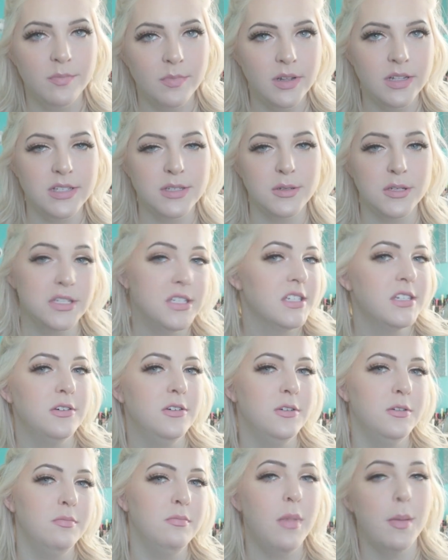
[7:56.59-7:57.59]
it's supposed
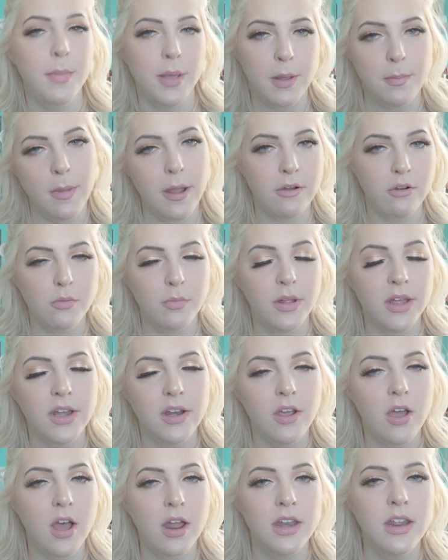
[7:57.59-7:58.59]
to mimic
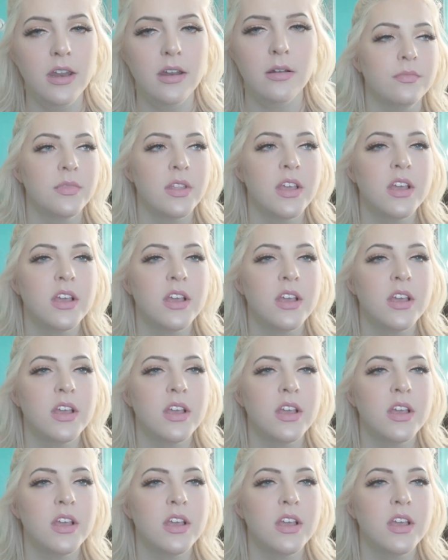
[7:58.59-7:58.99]
microblading on it.